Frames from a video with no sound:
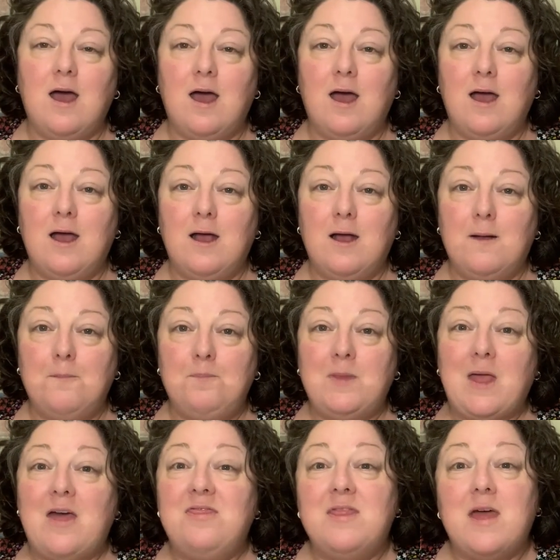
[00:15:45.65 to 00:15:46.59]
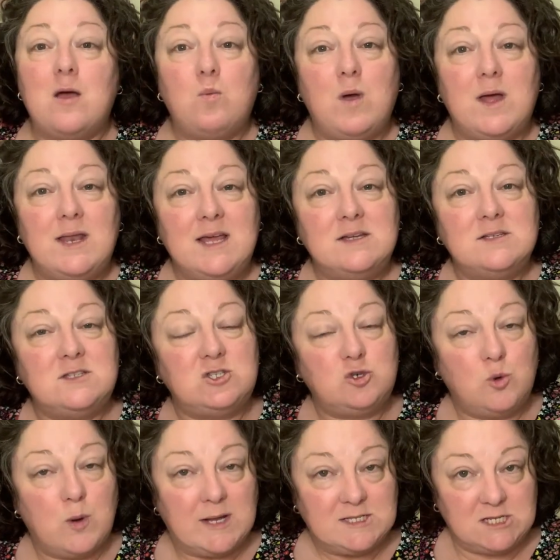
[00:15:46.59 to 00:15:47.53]
And that one is
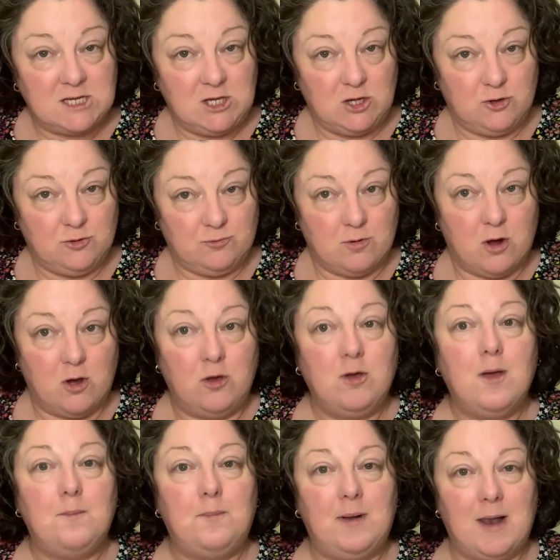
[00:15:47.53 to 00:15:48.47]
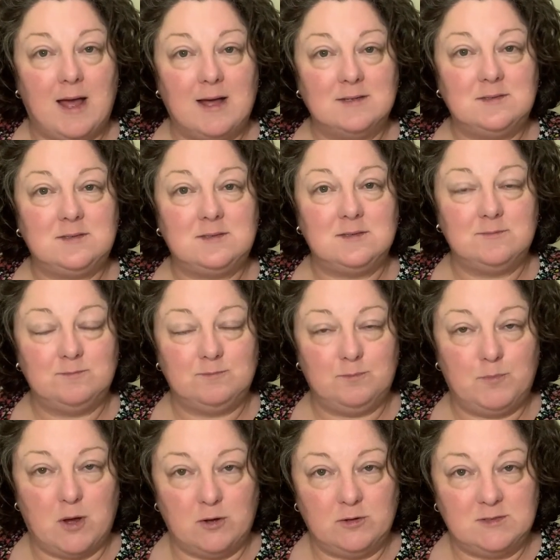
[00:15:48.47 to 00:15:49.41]
€20 plus
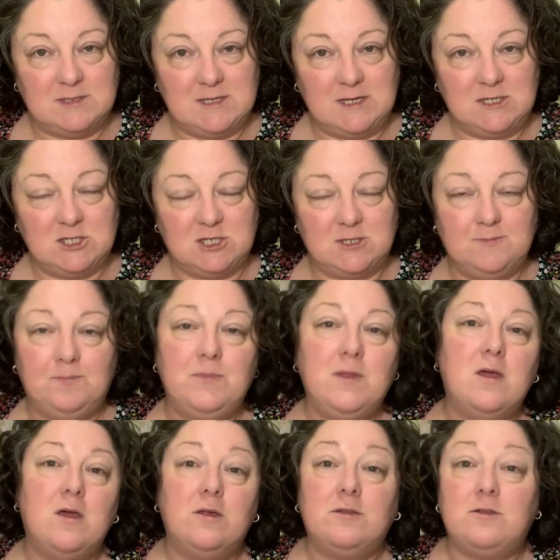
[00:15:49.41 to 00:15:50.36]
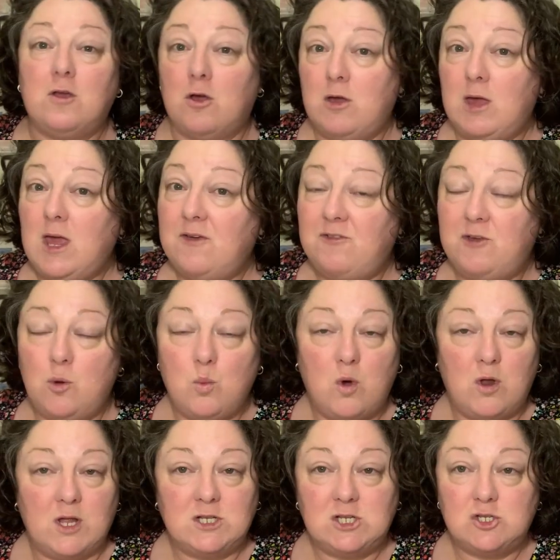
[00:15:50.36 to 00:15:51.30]
postage. So if you
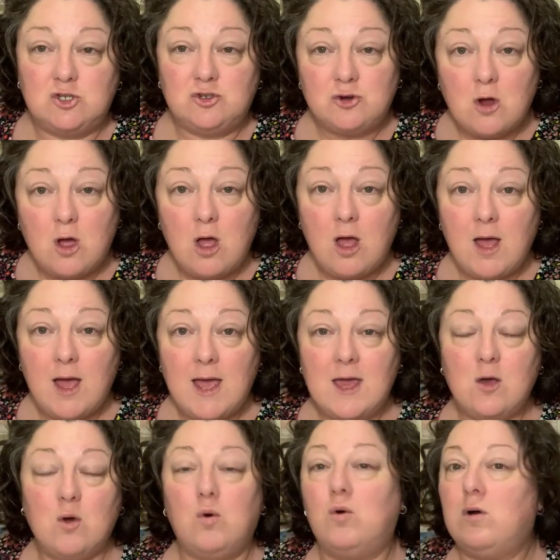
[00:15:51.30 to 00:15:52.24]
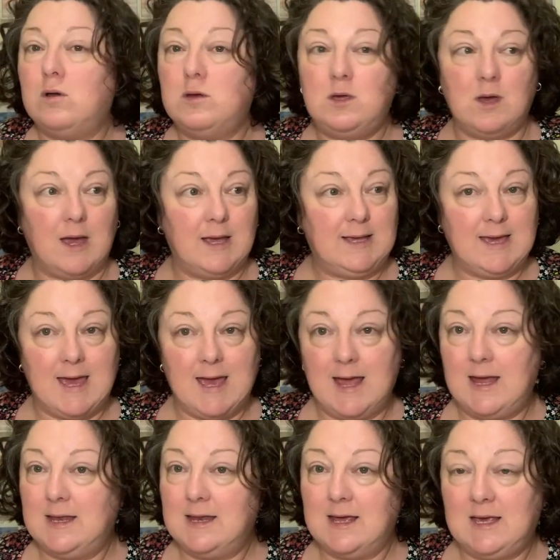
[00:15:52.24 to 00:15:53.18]
wanted to try, or
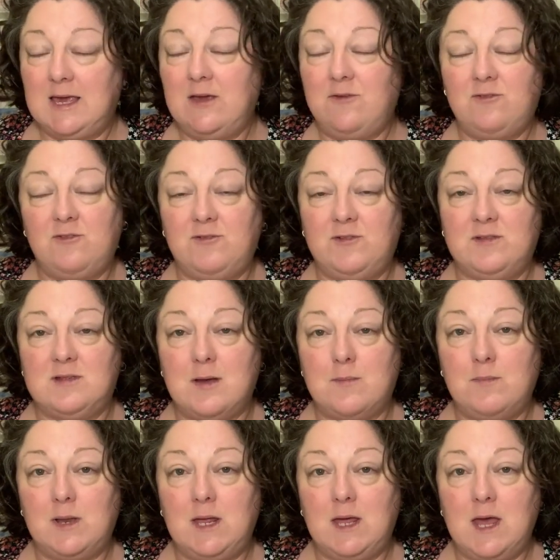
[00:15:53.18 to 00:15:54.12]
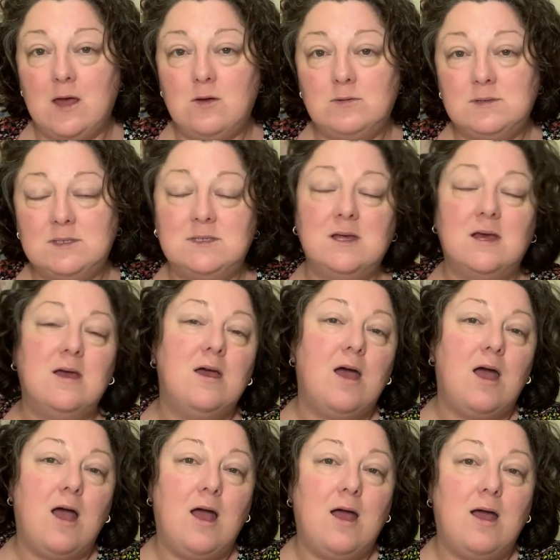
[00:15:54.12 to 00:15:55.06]
again, a gift for somebody else,
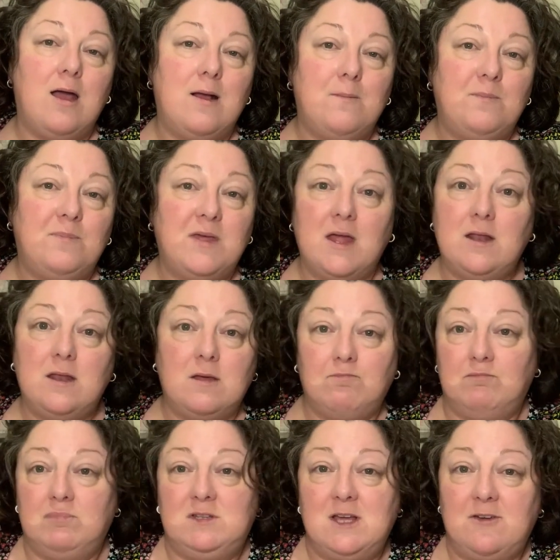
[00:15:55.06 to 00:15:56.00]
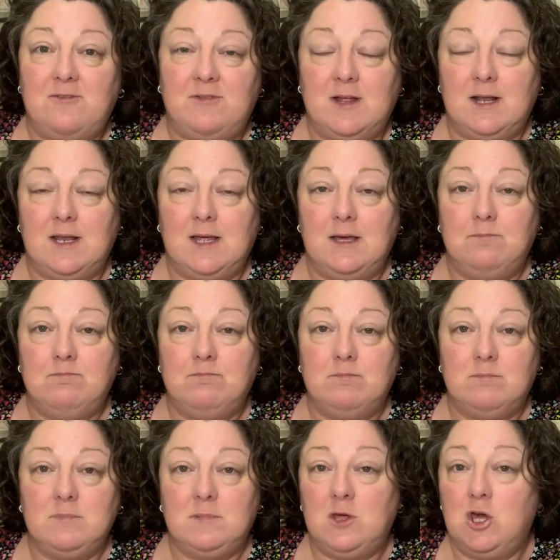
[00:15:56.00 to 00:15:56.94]
then definitely
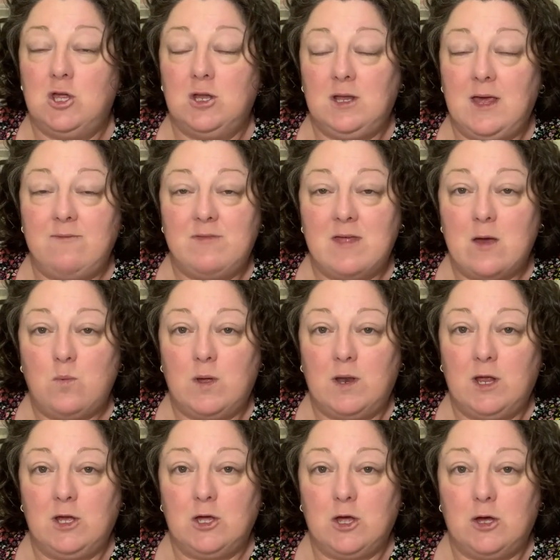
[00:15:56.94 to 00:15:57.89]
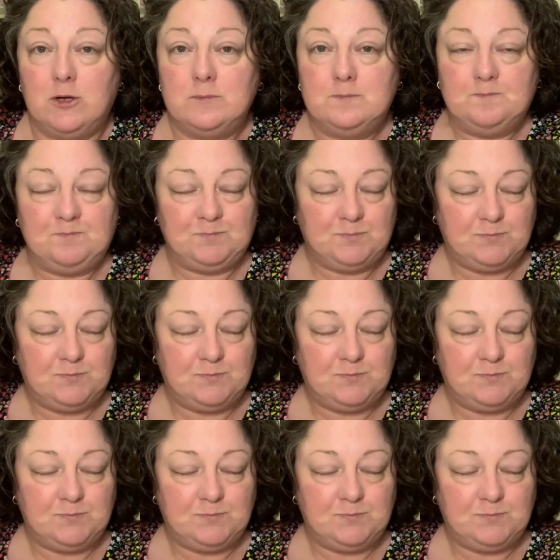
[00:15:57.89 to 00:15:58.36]
you could give that one a go.